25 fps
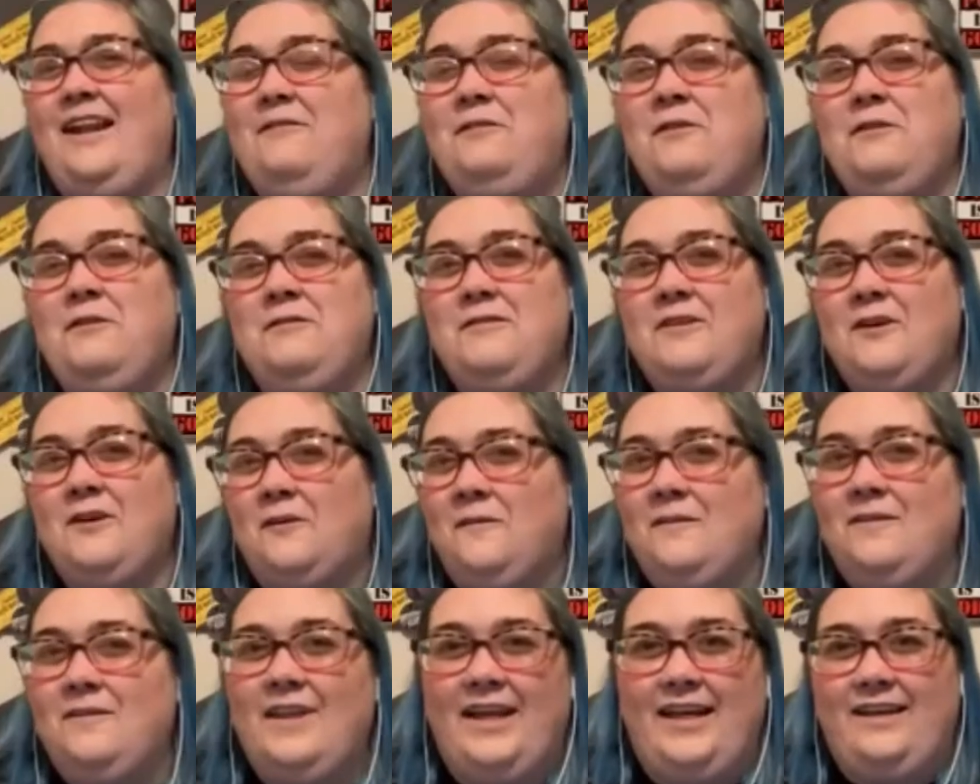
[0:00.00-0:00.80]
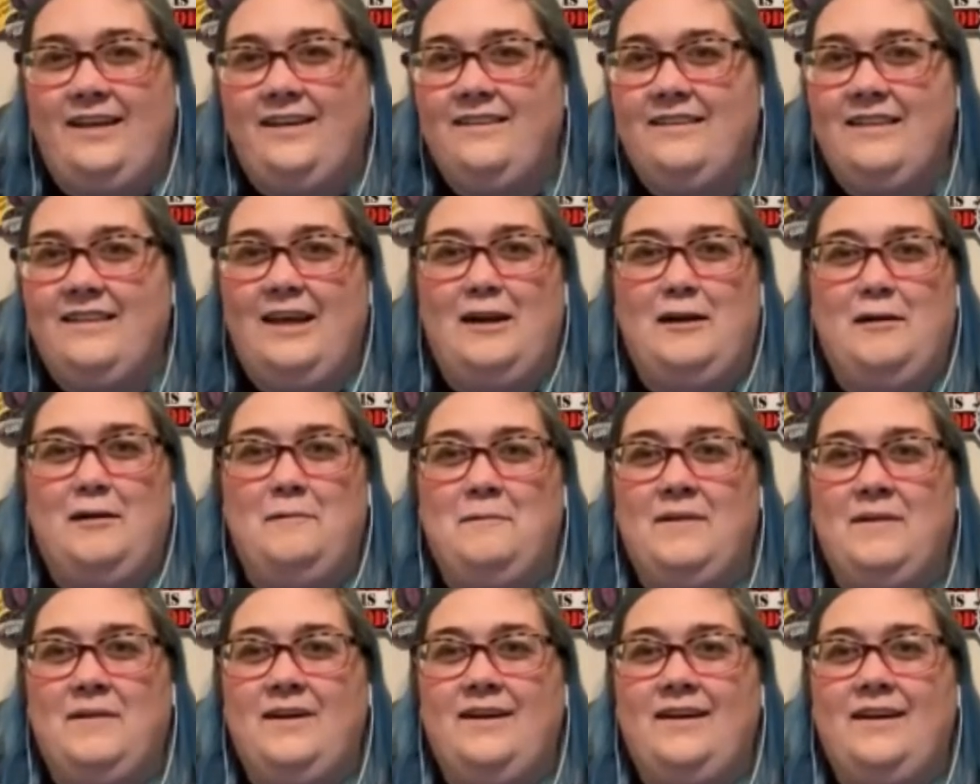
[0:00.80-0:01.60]
if you don't like
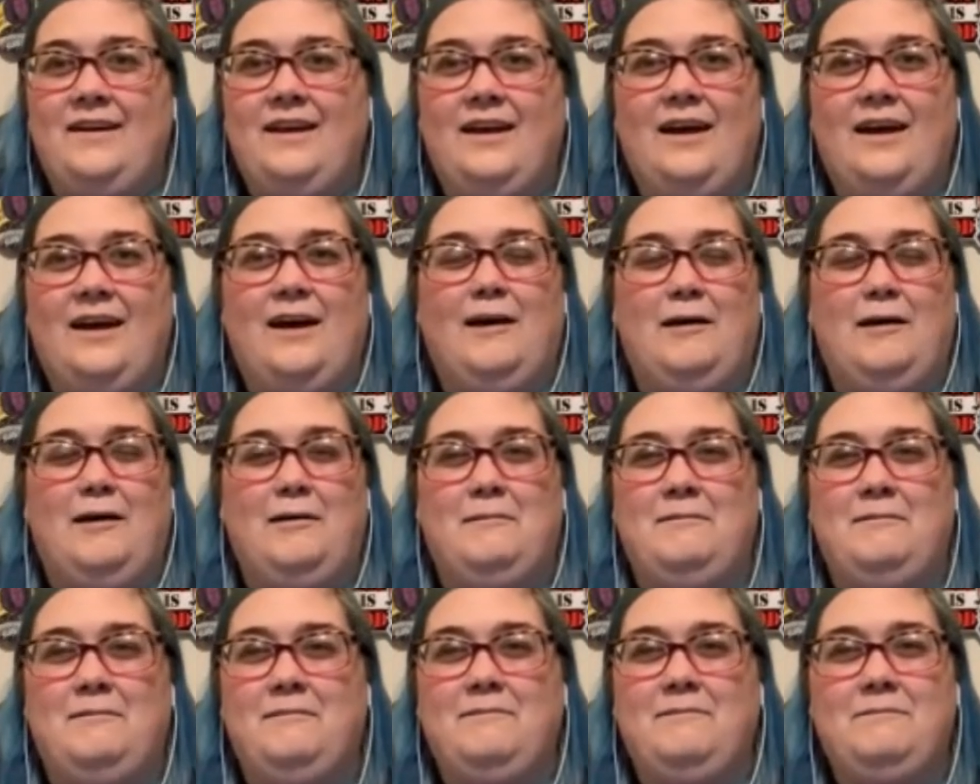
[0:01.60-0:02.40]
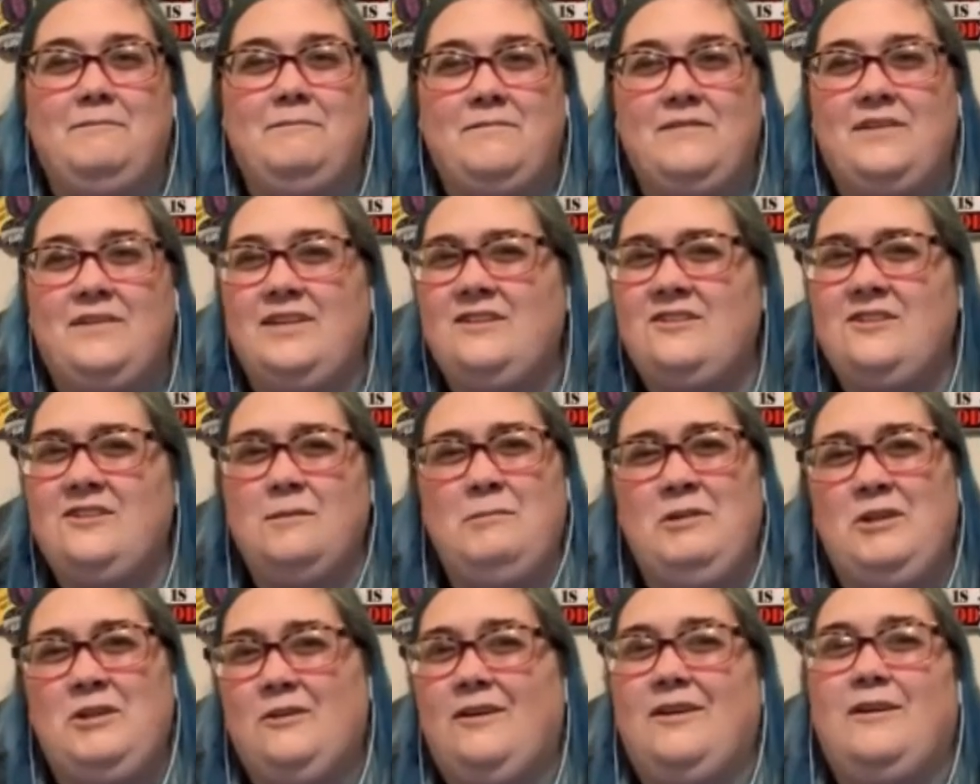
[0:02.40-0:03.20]
them, um,
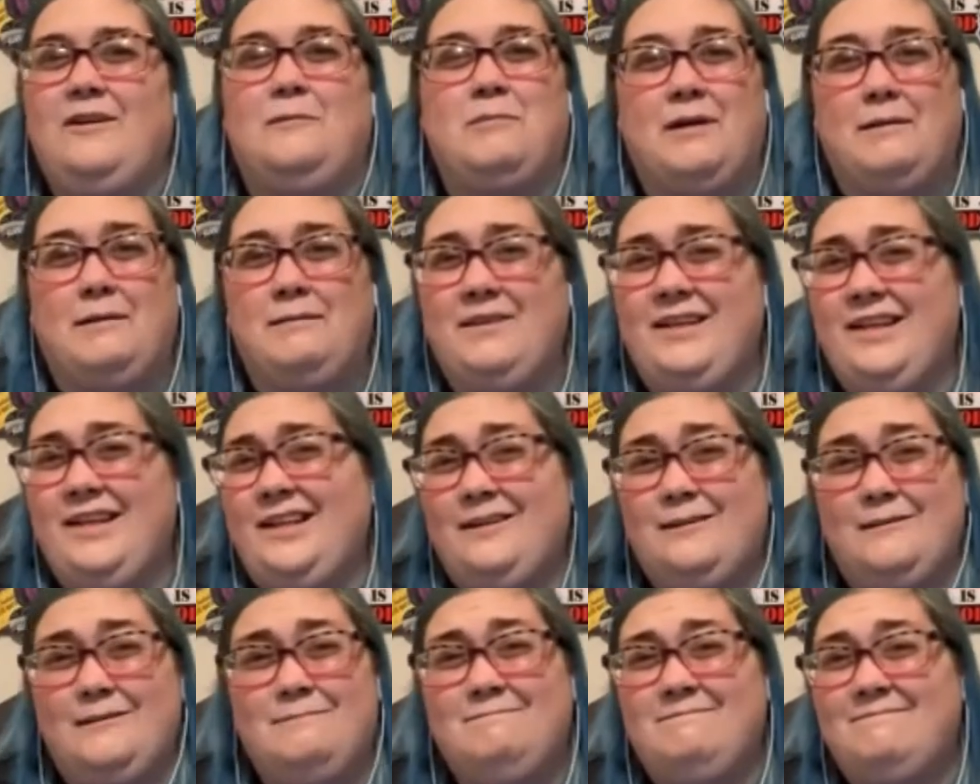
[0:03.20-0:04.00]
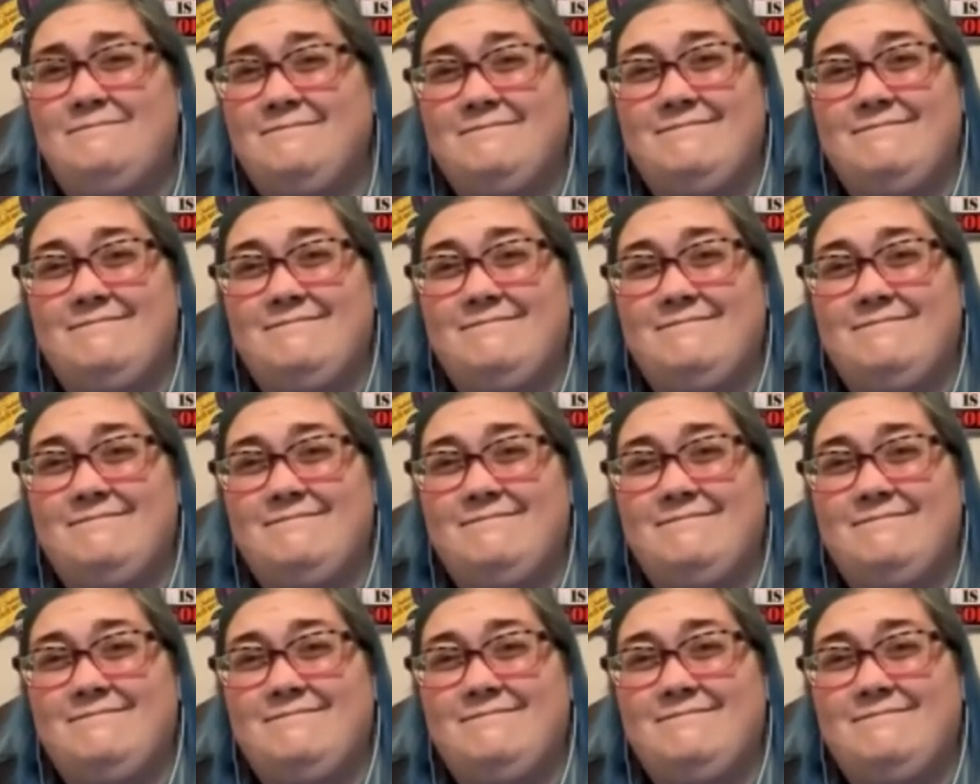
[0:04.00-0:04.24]
Jimmy Lloyd will probably eat them.